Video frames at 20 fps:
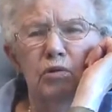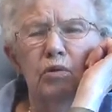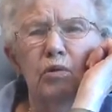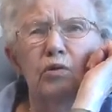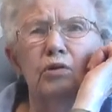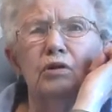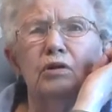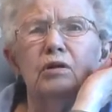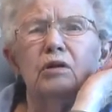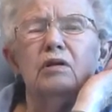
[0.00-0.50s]
oh
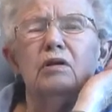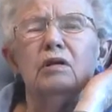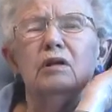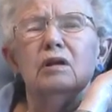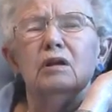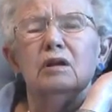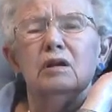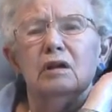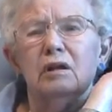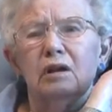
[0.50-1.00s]
yeah,
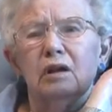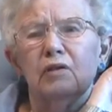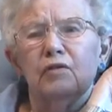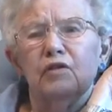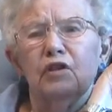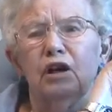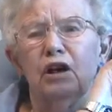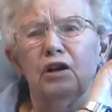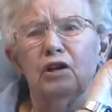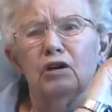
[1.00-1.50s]
if
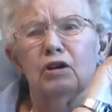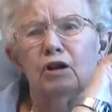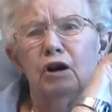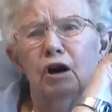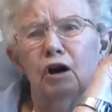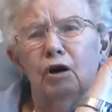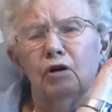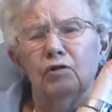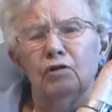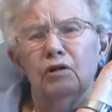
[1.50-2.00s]
they had a
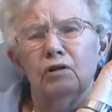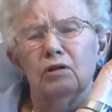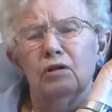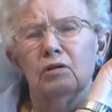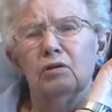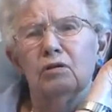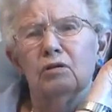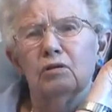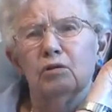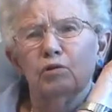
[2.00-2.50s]
cow, then
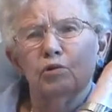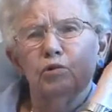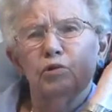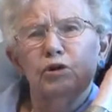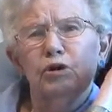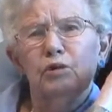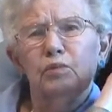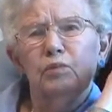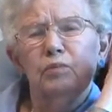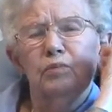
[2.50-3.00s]
the
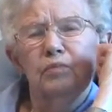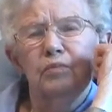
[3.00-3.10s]
cream